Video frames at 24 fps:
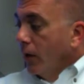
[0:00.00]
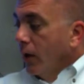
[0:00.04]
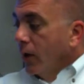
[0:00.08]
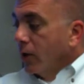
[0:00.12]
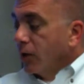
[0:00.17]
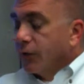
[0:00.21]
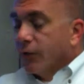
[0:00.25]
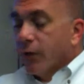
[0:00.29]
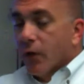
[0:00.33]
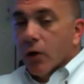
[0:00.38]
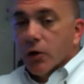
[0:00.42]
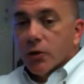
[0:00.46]

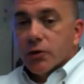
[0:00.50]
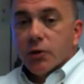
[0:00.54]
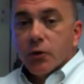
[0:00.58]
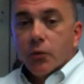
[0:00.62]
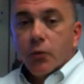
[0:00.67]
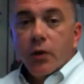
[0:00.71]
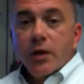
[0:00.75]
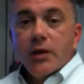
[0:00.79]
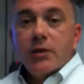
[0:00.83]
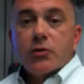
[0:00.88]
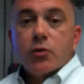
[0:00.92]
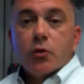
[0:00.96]
as far as the
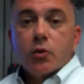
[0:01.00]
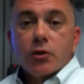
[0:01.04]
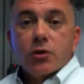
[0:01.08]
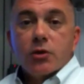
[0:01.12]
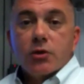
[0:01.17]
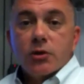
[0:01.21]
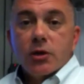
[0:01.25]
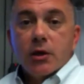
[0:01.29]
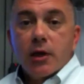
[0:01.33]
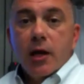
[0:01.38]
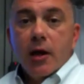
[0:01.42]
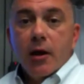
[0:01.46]

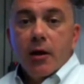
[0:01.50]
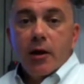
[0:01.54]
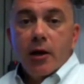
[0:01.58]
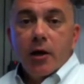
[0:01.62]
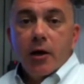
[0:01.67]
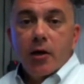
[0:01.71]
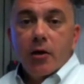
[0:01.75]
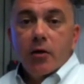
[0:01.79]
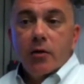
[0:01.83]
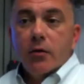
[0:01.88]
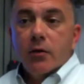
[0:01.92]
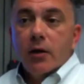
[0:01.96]
resources of
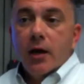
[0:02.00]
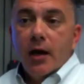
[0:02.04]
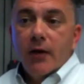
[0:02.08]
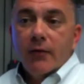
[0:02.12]
Kerio,